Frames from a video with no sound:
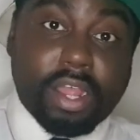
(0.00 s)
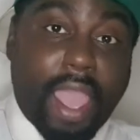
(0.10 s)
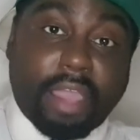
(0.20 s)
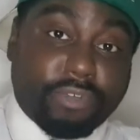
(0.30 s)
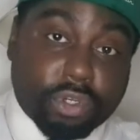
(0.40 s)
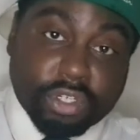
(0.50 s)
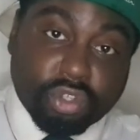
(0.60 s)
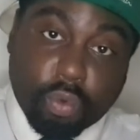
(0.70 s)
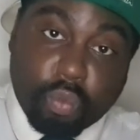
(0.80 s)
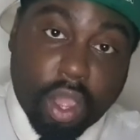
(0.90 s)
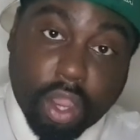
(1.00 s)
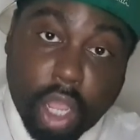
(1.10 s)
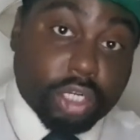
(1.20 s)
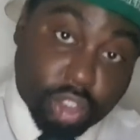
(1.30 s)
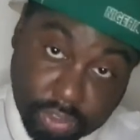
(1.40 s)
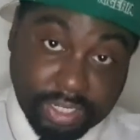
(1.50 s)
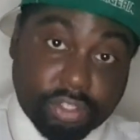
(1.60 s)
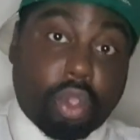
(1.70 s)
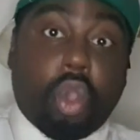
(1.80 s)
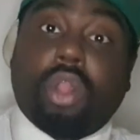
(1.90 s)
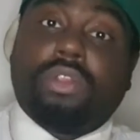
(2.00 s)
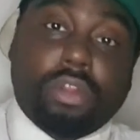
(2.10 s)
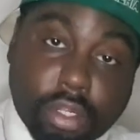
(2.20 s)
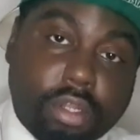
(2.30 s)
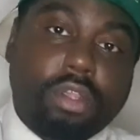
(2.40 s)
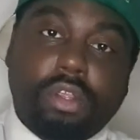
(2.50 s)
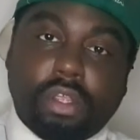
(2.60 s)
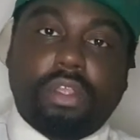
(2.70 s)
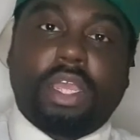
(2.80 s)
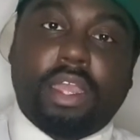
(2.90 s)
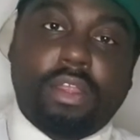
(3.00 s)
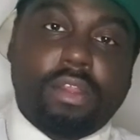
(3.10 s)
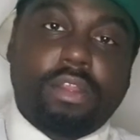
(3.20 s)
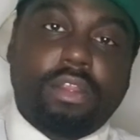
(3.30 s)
Africa is not one country. It's a continent, yeah?